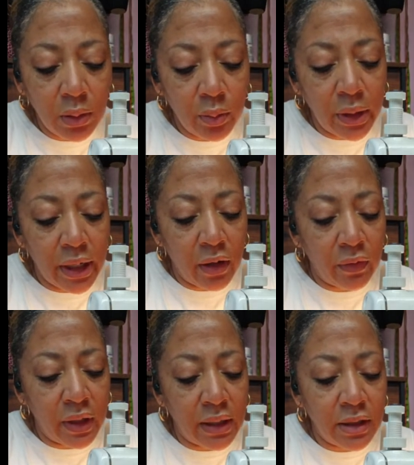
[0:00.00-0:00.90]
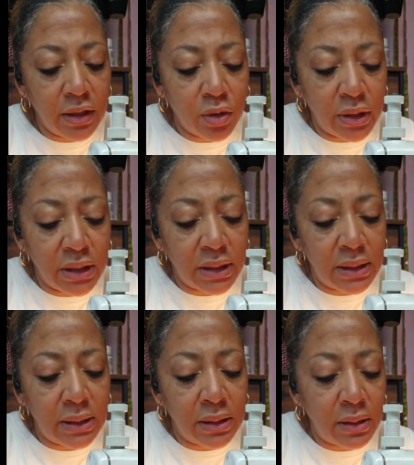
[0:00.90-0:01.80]
Be careful not to stretch the
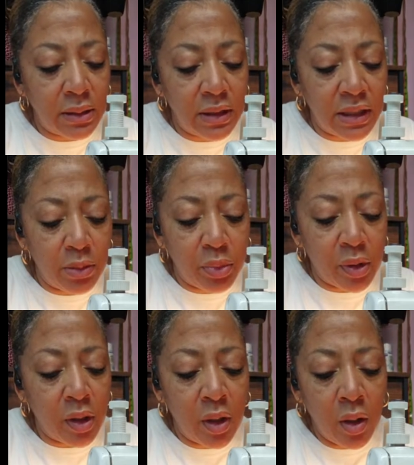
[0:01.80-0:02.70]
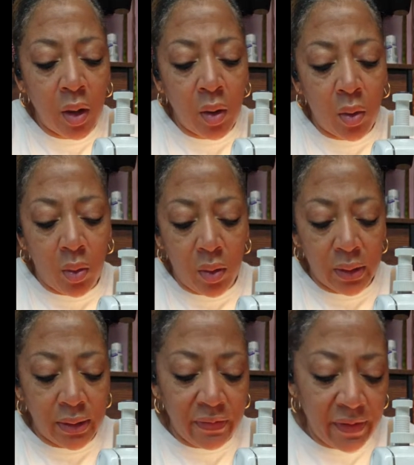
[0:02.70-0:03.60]
zipper or
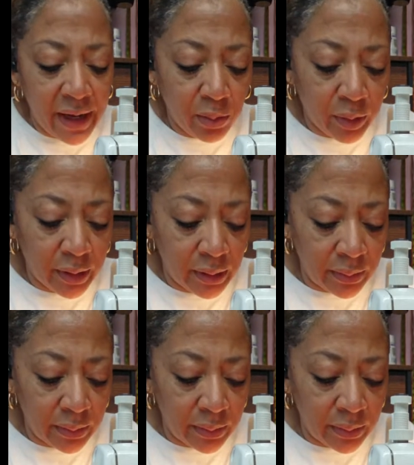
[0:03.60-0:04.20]
the fabric.